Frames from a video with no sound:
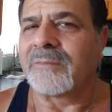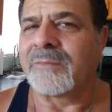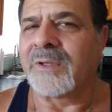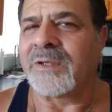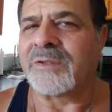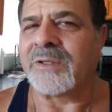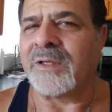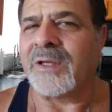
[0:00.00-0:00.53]

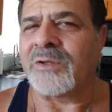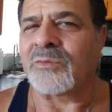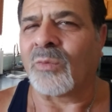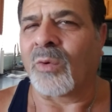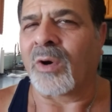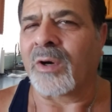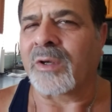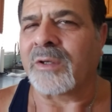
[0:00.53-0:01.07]
you see these
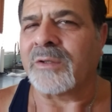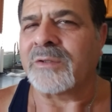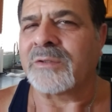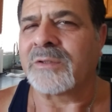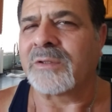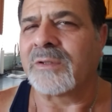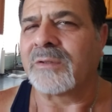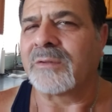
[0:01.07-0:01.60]

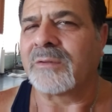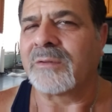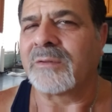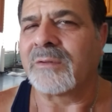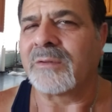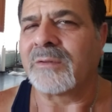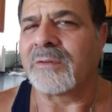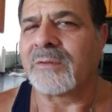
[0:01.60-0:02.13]
workers,
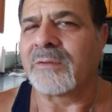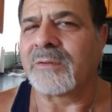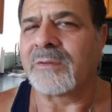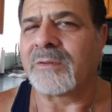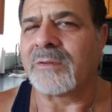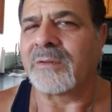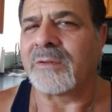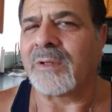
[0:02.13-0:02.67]

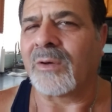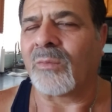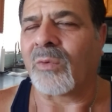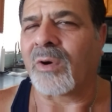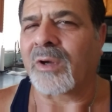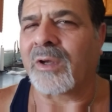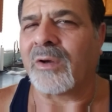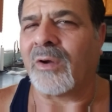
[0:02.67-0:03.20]
they're
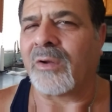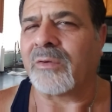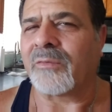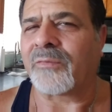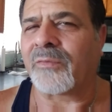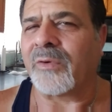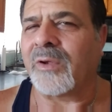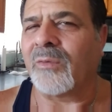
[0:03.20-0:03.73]
working on the
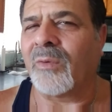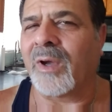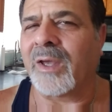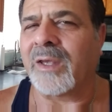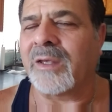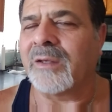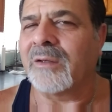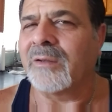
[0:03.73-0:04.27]
freeway.